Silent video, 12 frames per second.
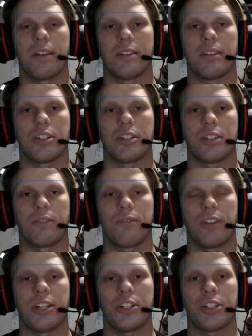such as
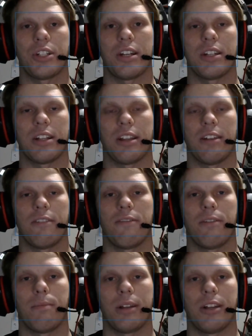fish, to live
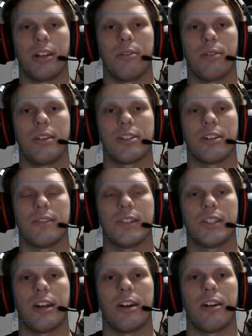below the surface
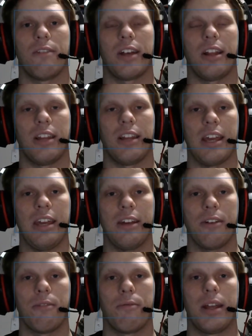of a lake
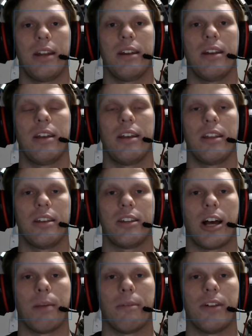when the
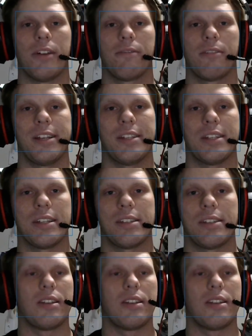top of it freezes.